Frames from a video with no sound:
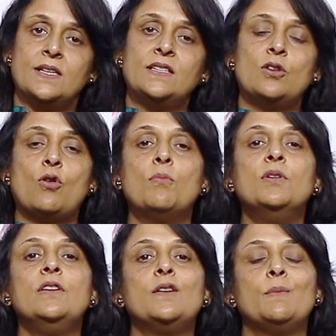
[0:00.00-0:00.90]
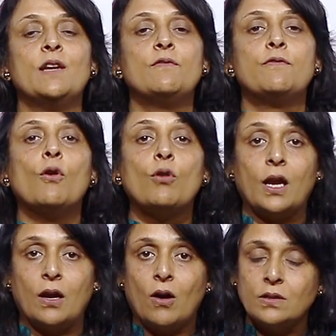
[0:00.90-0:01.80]
and they normally remain
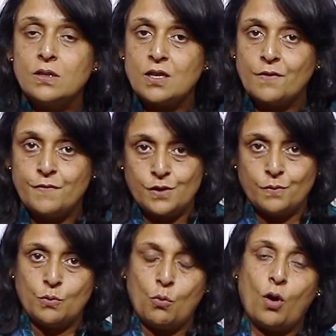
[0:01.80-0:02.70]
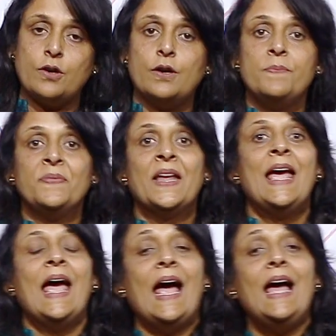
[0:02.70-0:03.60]
floating on the surface of the water.
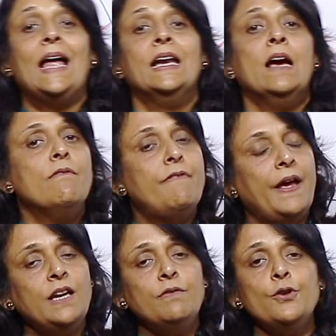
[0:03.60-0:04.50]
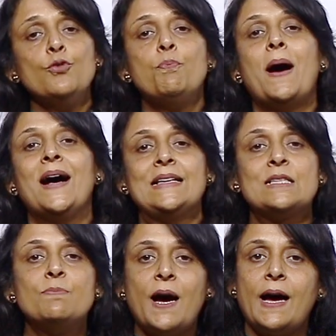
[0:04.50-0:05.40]
And whenever you
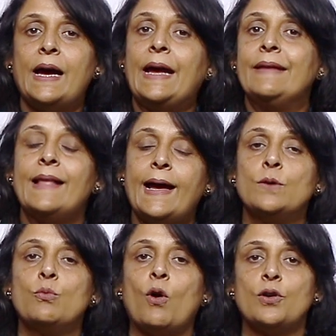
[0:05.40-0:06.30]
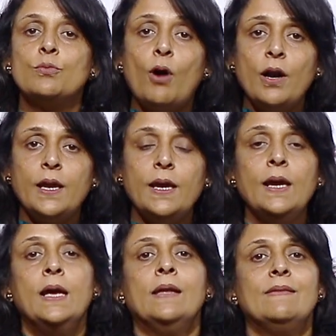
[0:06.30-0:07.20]
pass by that water body,
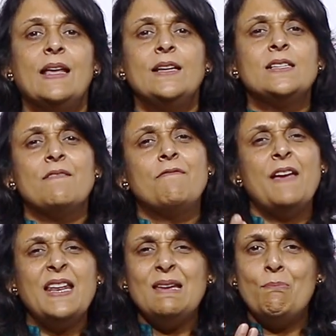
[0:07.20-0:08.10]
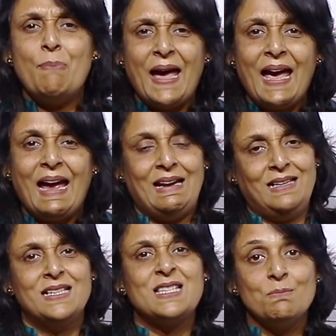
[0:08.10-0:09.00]
there is a very bad
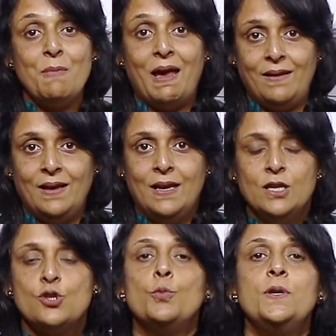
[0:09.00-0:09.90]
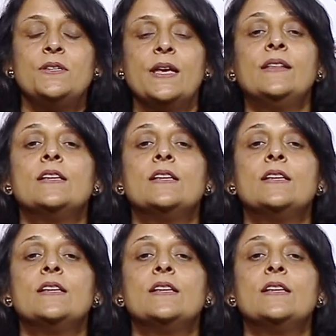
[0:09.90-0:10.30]
smell. So we say